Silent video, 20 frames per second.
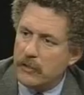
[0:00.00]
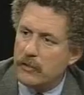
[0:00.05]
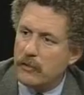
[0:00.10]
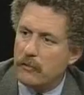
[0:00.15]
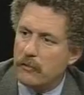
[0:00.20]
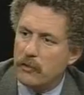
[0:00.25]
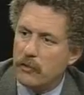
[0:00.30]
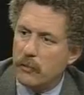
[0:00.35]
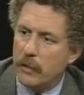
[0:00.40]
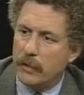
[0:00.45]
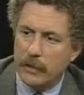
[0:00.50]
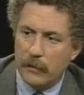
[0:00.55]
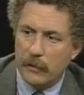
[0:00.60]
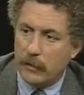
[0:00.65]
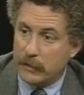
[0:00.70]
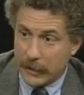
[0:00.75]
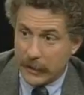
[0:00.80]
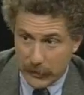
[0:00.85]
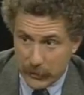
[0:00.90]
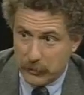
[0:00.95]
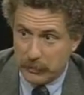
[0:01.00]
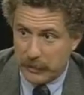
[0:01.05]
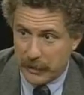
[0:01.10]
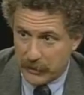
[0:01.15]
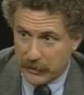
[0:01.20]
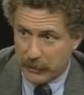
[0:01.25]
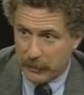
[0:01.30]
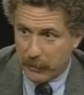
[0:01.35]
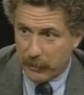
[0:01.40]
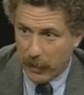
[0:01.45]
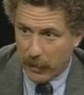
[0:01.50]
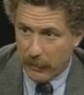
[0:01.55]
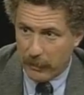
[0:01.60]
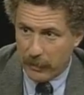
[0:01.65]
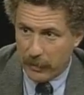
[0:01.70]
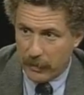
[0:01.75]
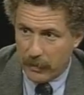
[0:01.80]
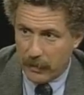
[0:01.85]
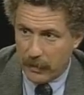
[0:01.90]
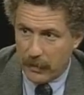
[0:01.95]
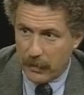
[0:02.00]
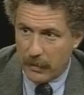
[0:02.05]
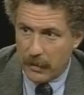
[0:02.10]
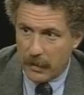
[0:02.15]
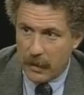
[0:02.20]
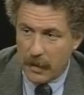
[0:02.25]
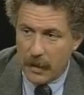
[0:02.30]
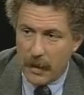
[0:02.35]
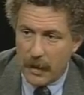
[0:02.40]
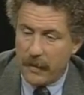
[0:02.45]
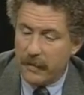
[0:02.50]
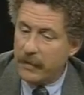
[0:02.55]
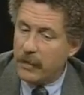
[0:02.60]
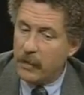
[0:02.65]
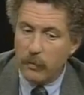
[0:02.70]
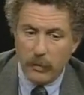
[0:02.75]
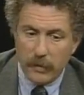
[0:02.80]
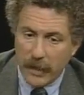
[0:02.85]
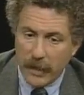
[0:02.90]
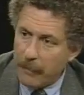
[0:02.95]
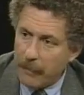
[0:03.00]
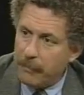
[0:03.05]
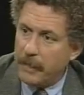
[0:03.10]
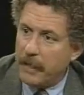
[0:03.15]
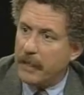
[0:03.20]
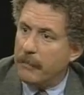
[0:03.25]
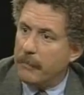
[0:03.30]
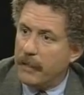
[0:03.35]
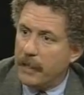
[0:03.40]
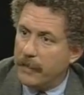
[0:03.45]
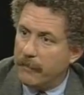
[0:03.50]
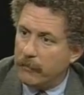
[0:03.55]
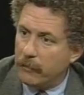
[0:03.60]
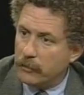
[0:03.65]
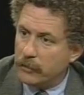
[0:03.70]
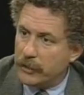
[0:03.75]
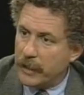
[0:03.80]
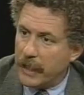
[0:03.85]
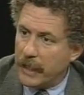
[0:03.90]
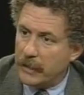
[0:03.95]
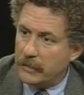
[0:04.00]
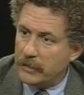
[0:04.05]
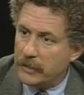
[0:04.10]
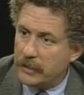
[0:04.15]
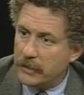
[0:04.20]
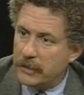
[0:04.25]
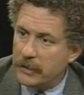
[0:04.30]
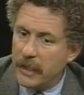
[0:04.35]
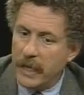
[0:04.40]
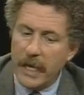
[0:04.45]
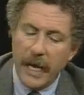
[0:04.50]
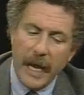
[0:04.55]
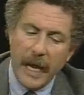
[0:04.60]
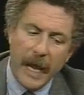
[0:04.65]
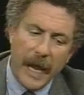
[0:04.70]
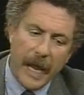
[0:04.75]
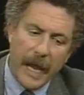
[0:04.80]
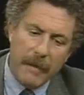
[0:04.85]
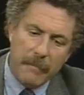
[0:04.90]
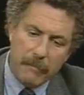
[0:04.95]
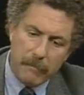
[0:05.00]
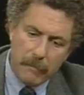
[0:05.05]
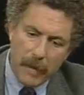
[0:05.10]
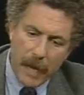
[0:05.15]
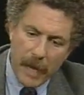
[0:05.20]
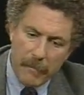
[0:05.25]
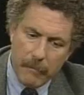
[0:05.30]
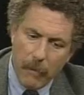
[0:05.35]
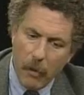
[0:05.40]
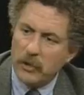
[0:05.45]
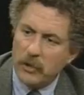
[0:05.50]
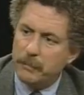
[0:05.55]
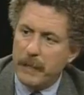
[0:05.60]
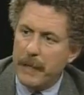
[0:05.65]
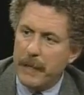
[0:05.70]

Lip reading: as usual at the Los Angeles Police Department. There will not be any meaningful changes. And most